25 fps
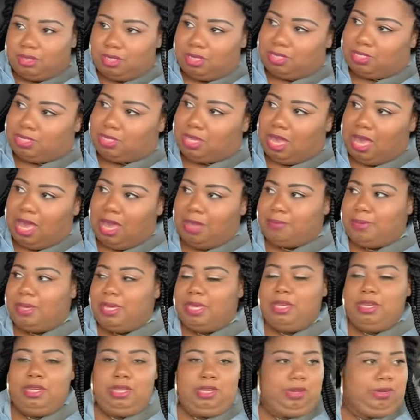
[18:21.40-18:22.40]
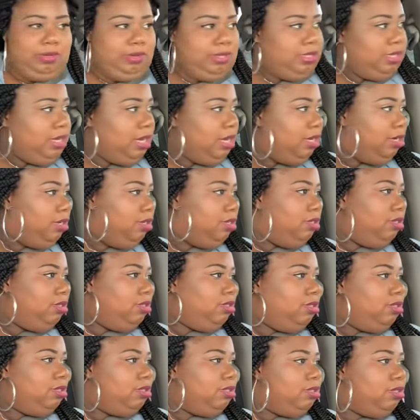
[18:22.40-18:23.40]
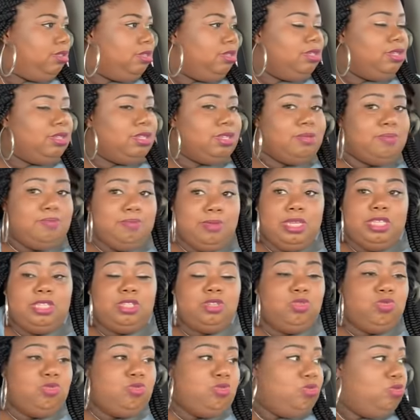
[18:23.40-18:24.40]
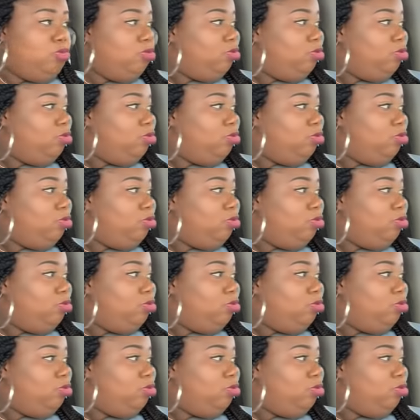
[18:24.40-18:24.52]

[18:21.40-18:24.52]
Because I'm getting irritated. You too? Me too.